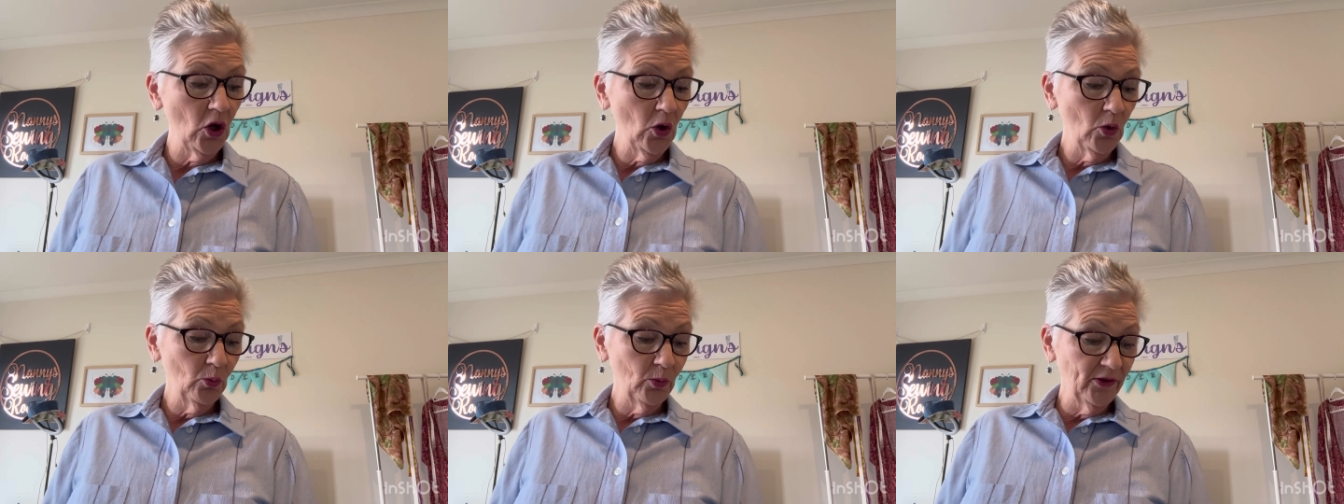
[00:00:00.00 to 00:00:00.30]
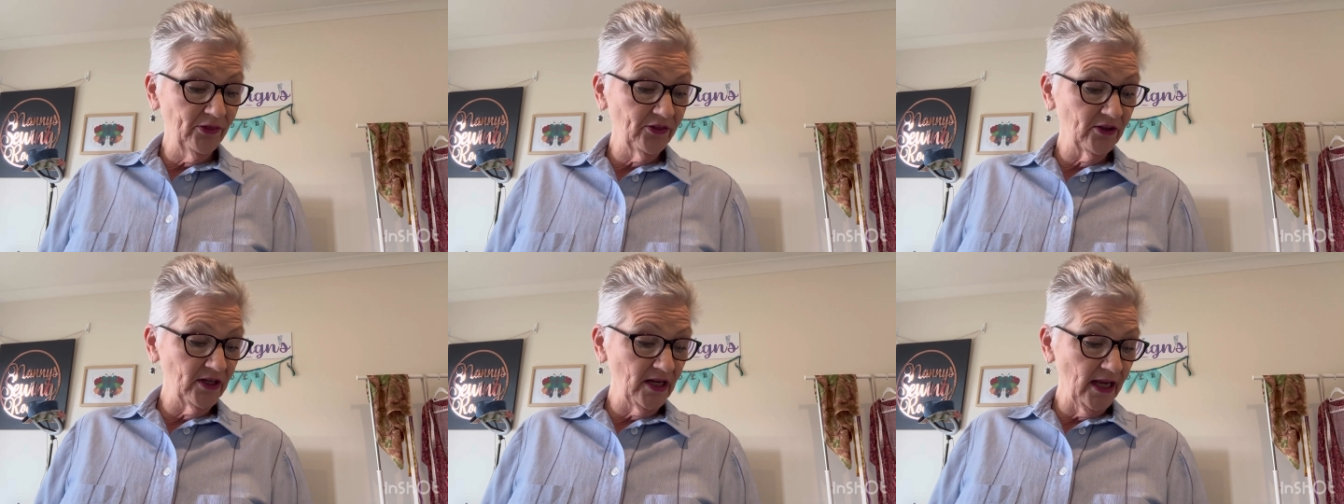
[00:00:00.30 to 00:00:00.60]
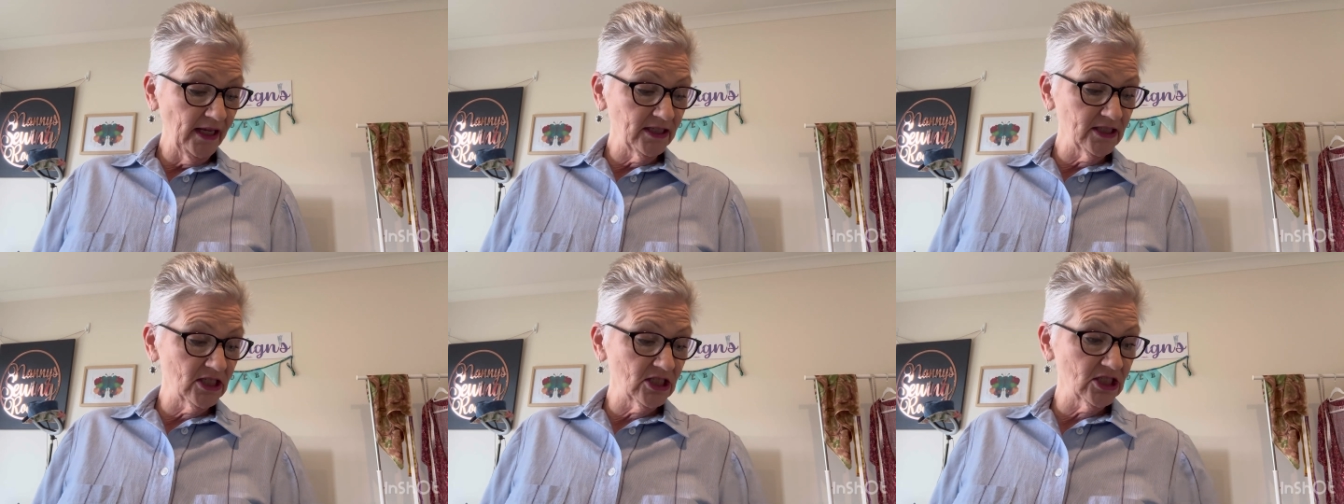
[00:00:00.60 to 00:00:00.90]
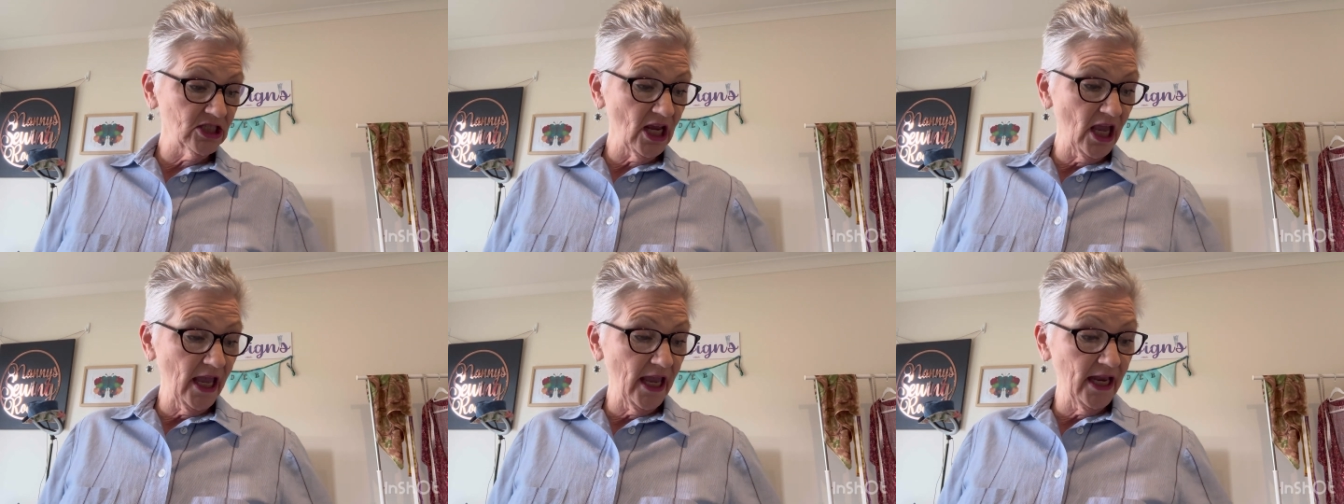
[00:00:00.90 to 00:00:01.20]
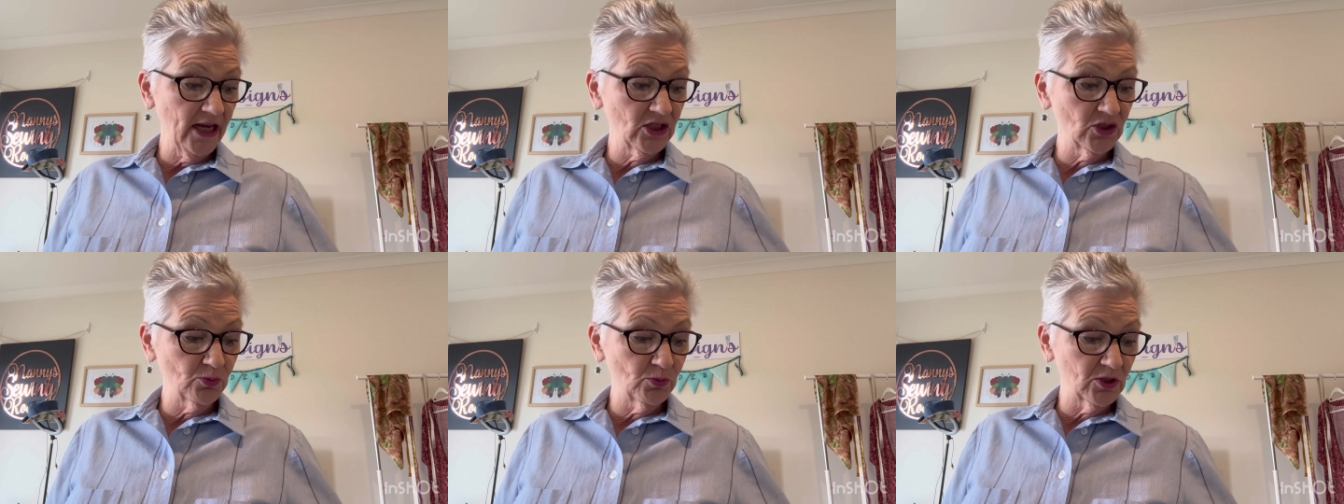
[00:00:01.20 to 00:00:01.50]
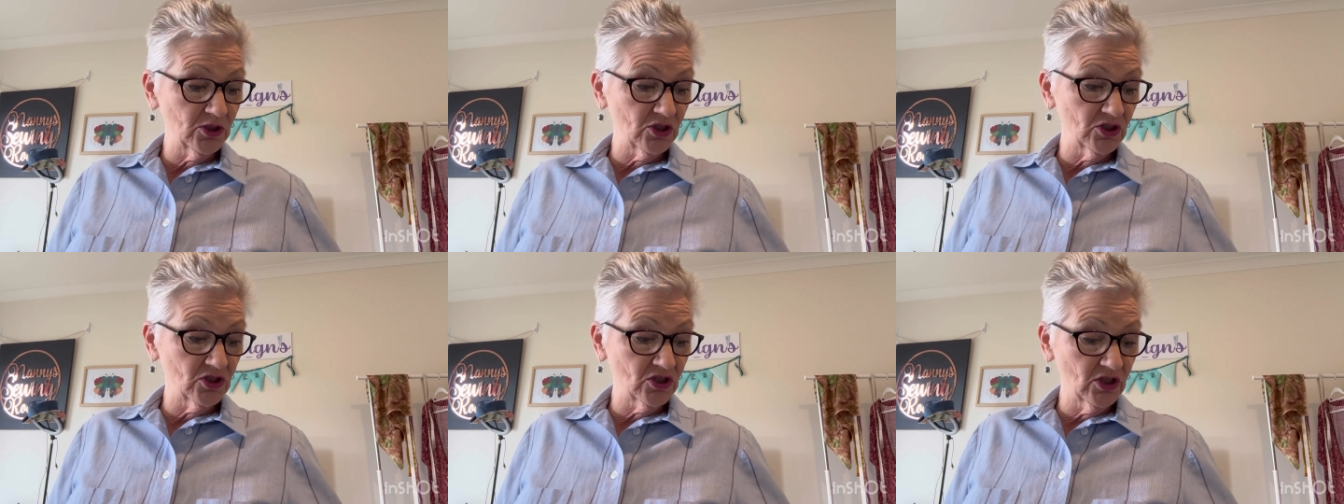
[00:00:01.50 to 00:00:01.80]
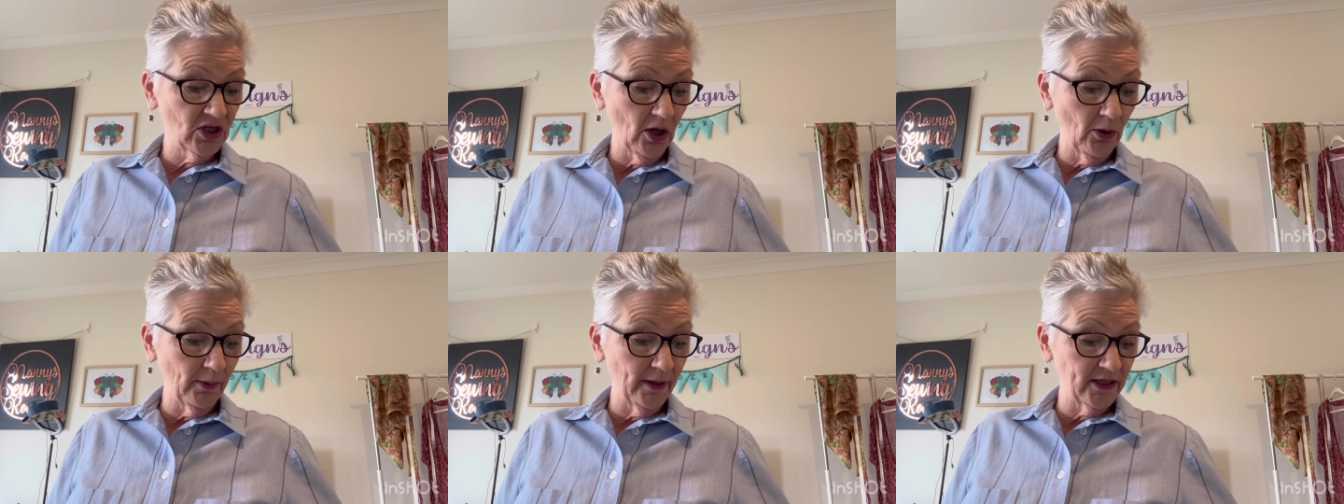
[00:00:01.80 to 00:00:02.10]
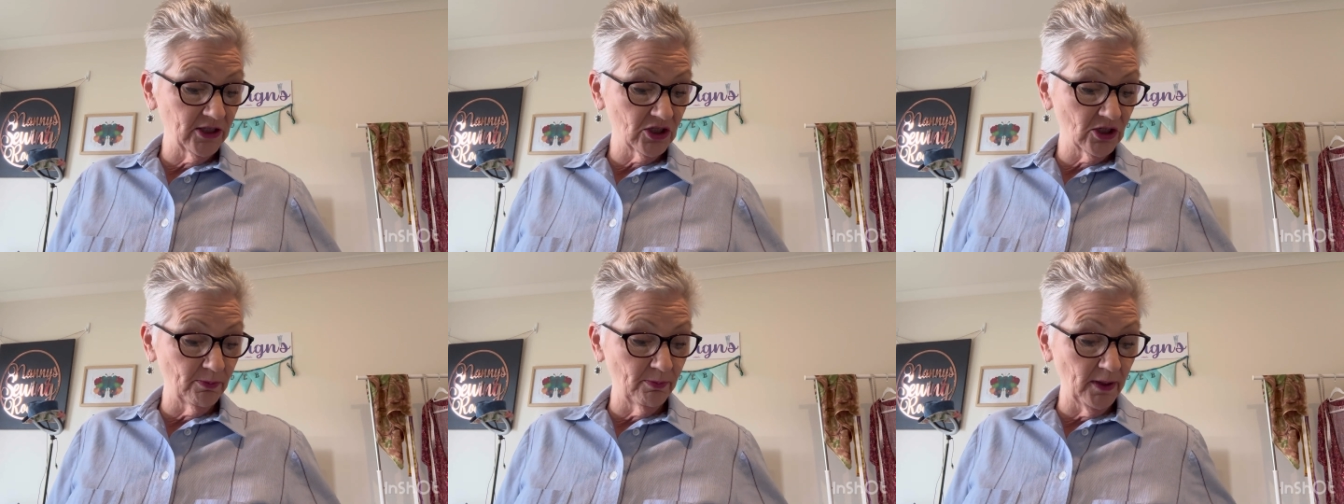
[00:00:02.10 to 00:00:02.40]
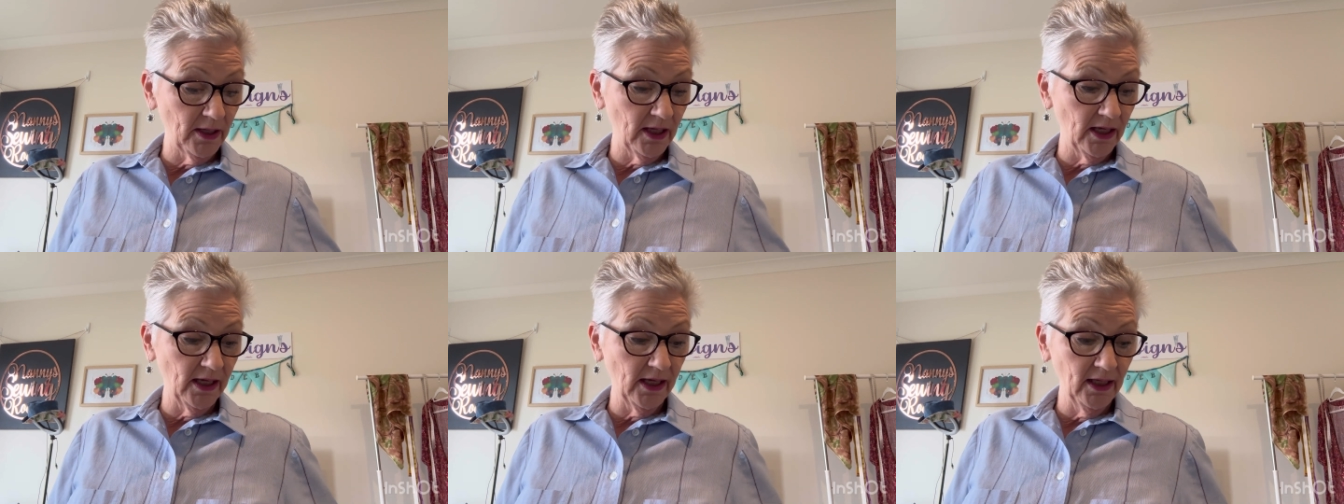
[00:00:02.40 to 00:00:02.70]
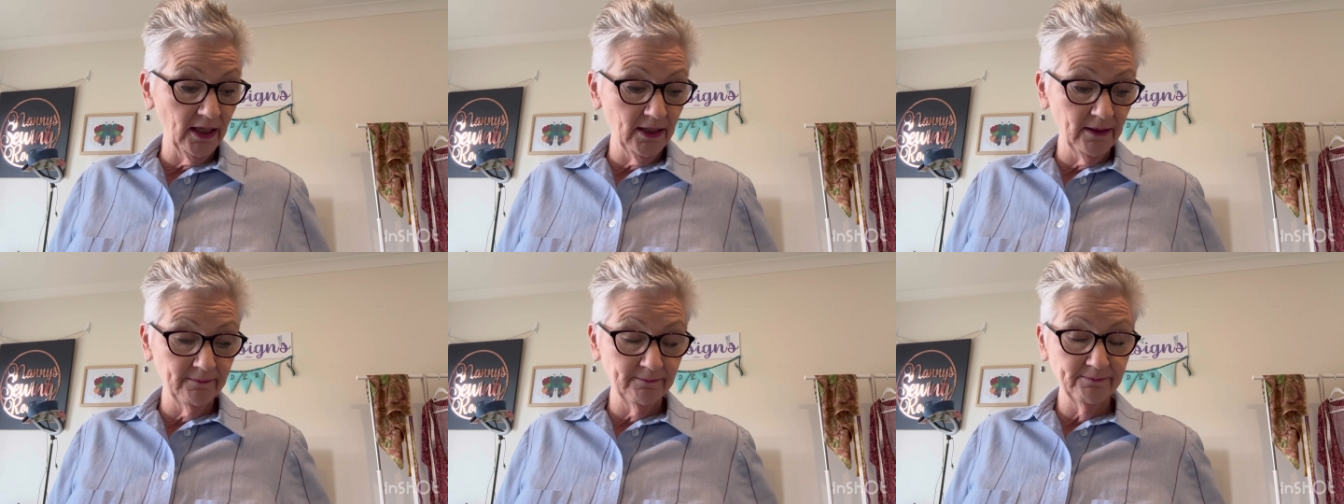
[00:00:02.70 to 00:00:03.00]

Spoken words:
with the next stage, which is going to be